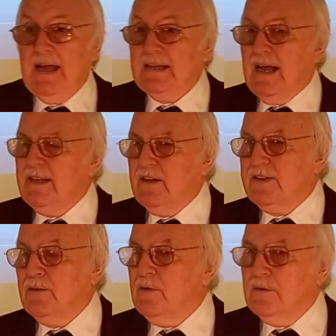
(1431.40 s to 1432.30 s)
And you
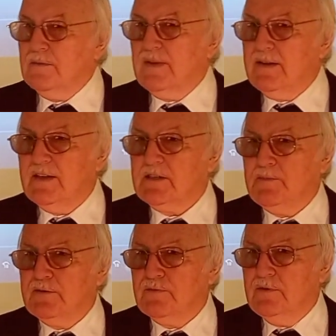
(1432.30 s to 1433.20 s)
think, well, that's a
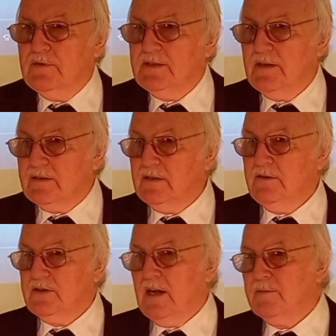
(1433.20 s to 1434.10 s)
bit rude, isn't it? You know, you
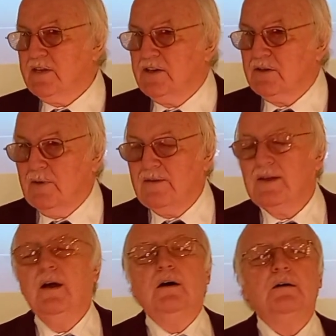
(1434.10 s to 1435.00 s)
stand beside your wife and
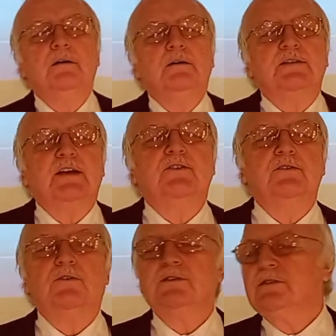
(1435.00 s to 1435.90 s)
think, oh, thank you,
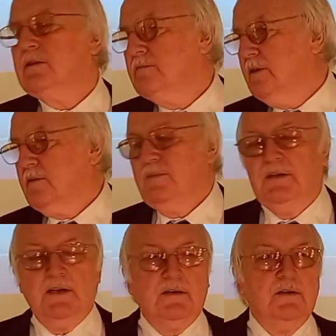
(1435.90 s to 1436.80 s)
Lord, you didn't make me
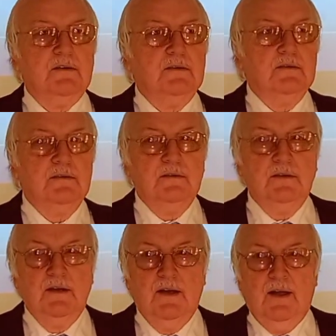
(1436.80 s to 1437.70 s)
like
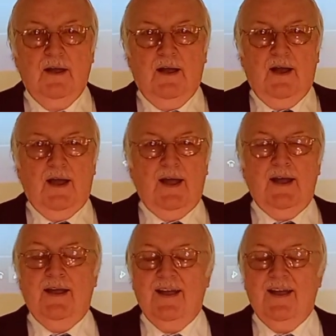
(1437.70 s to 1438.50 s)
her.